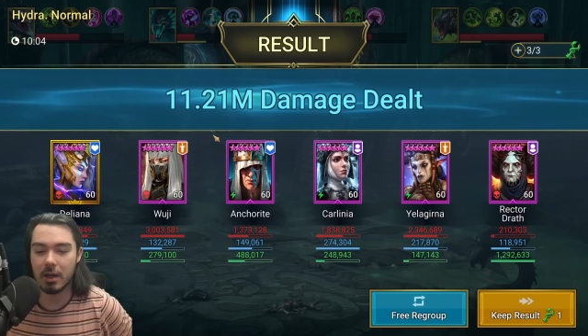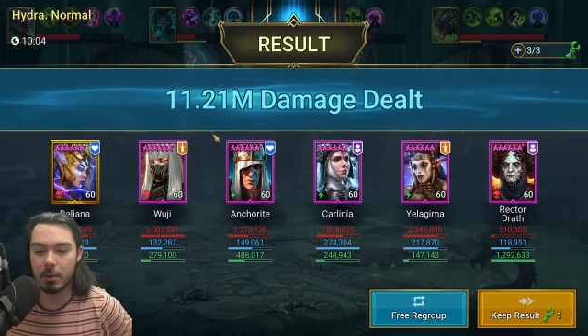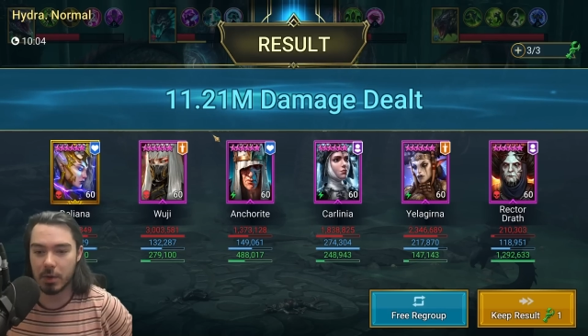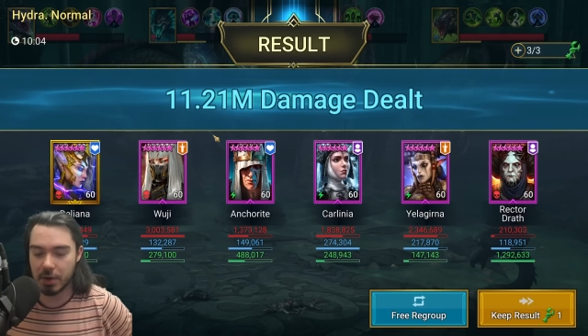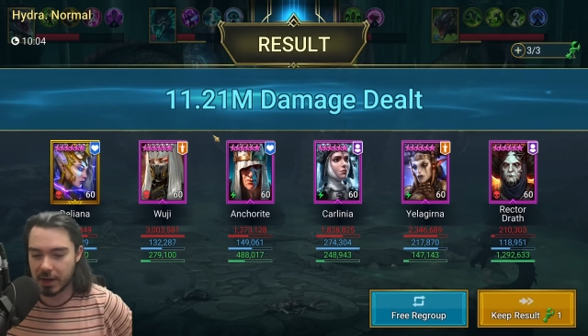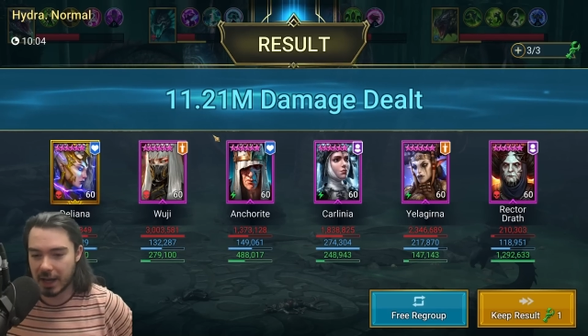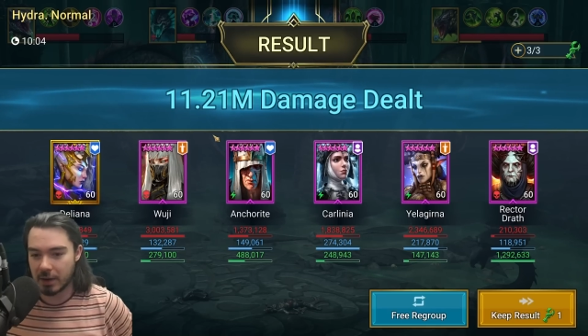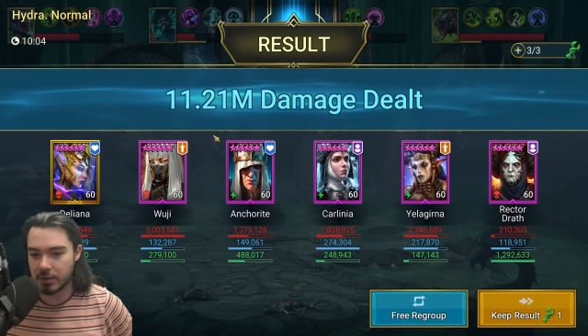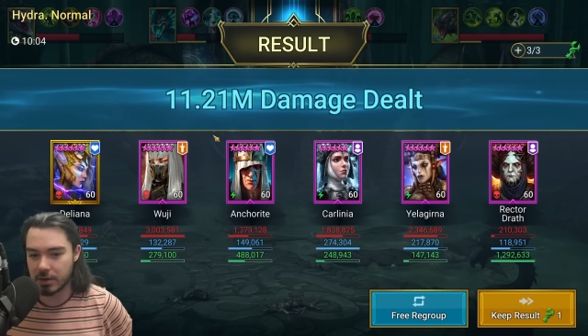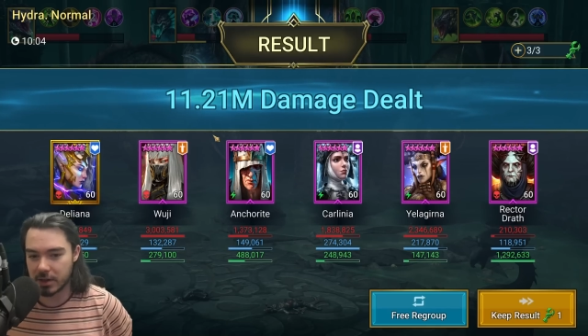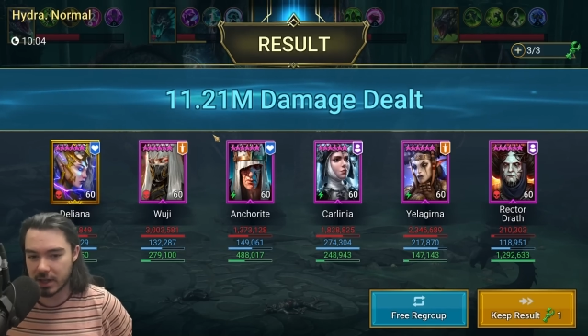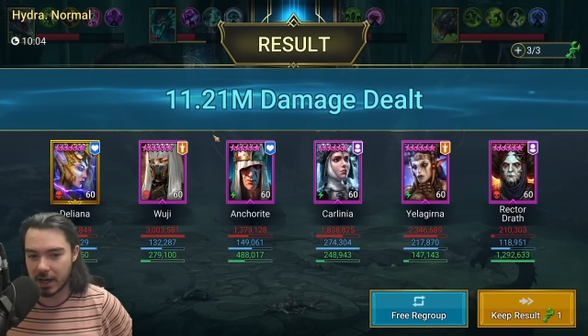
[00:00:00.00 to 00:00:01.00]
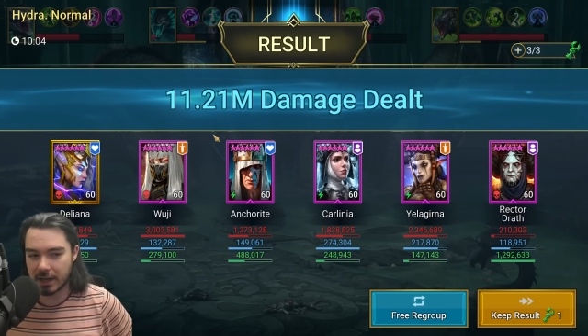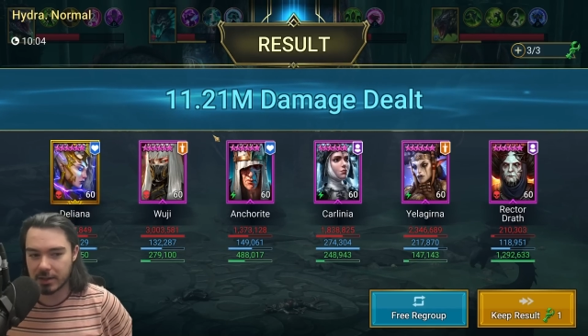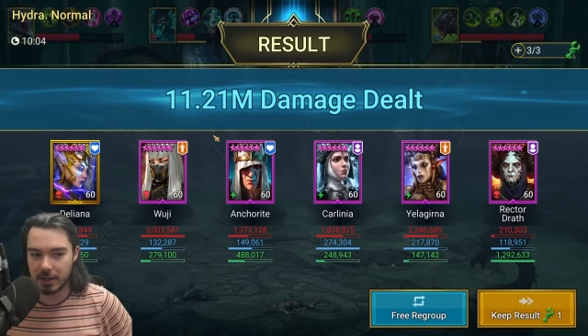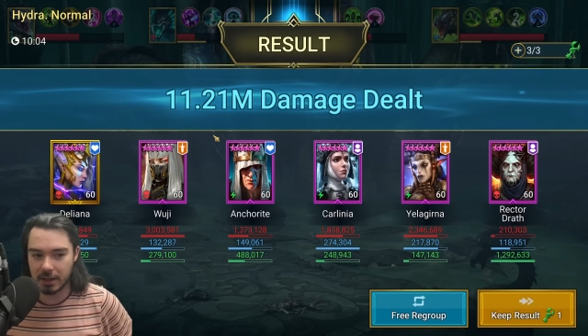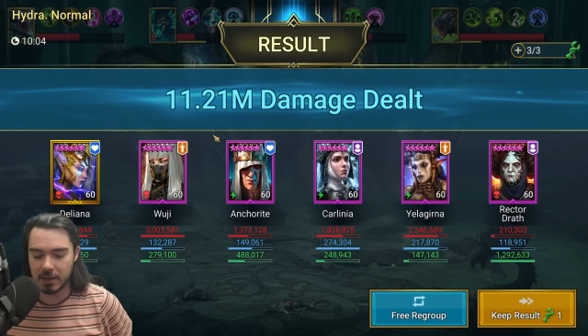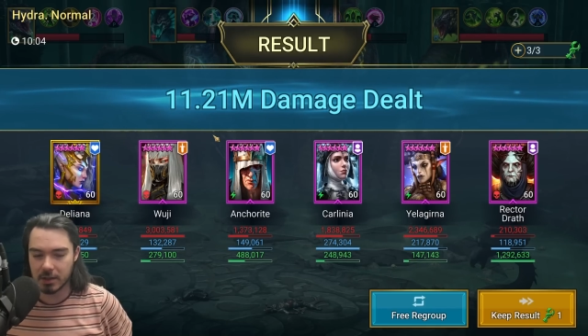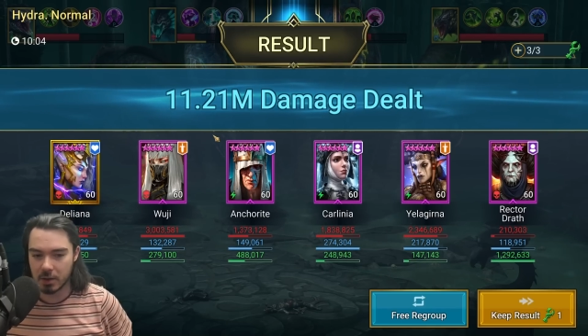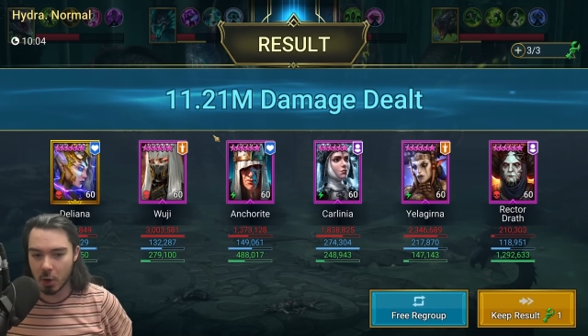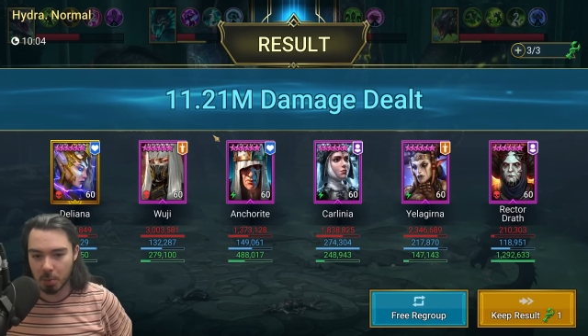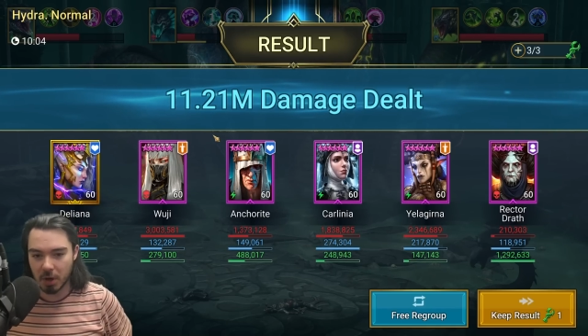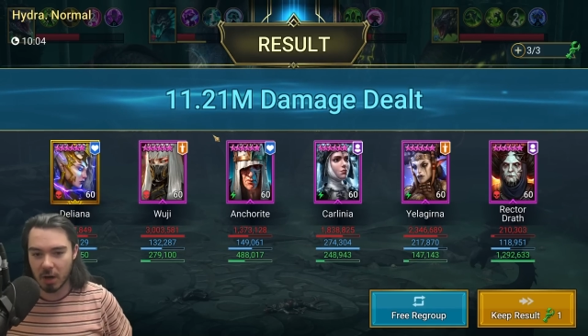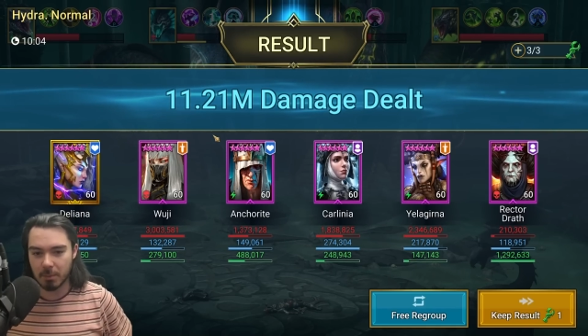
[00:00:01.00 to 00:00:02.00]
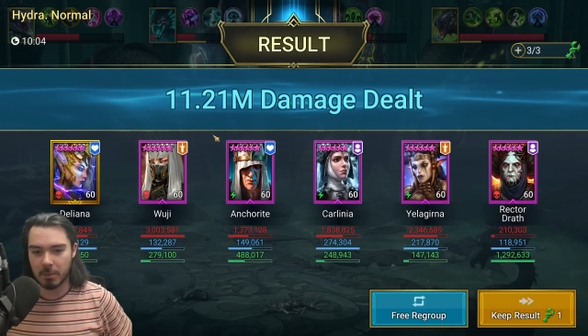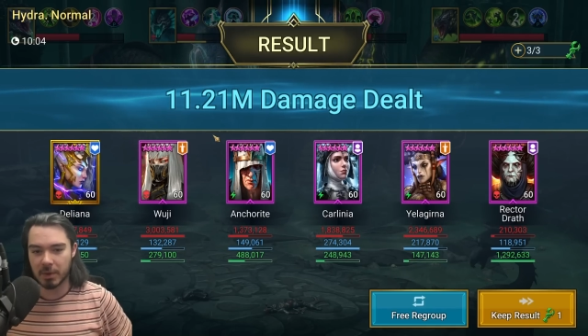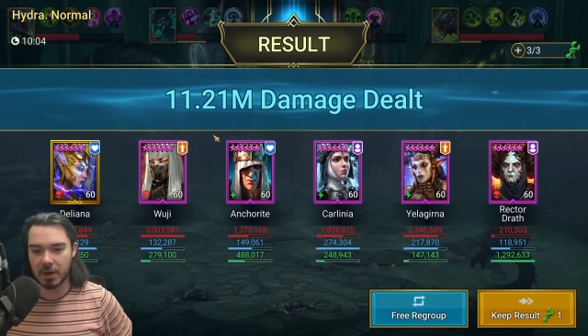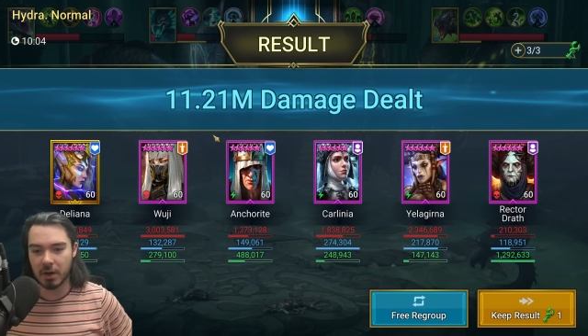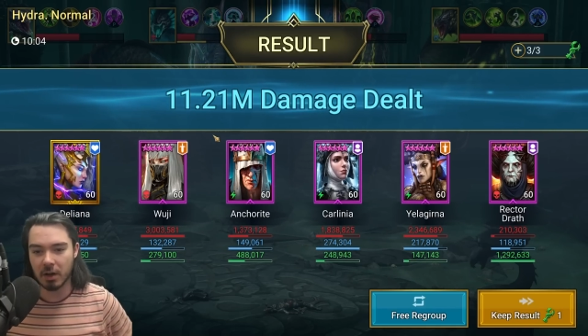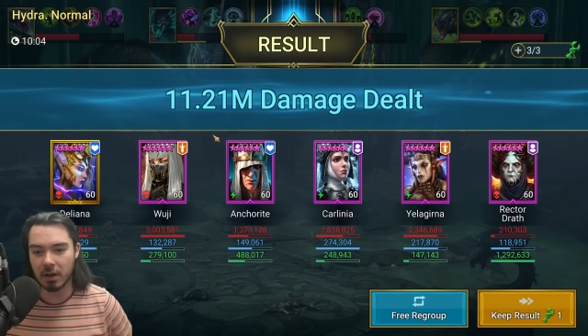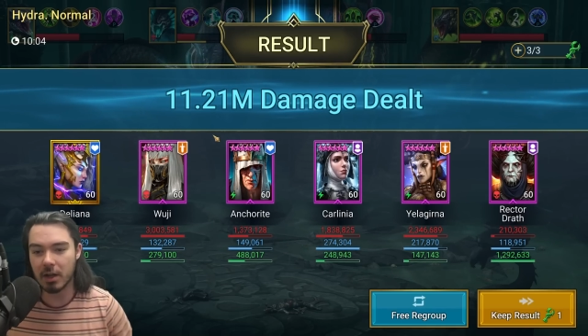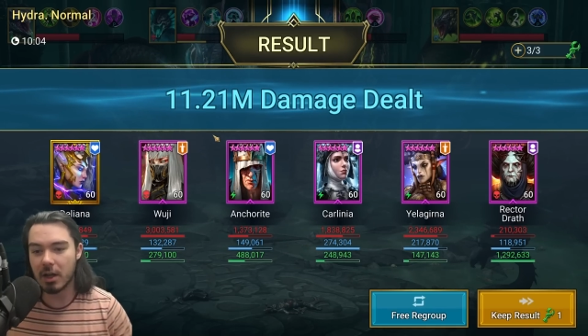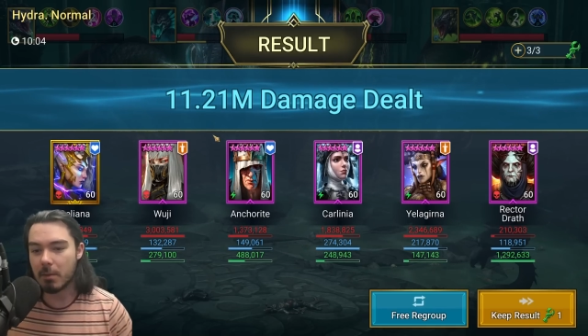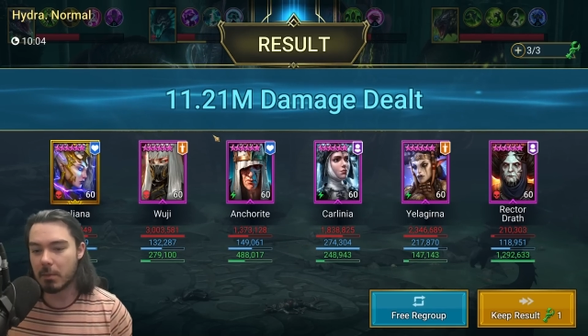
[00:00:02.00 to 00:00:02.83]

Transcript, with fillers: with her counter attacks. Like it's no problem at all.